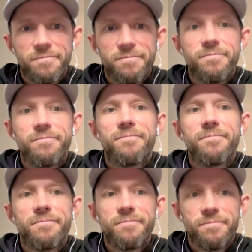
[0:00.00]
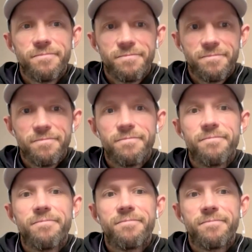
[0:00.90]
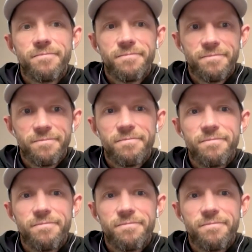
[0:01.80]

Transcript: The person shown says nothing.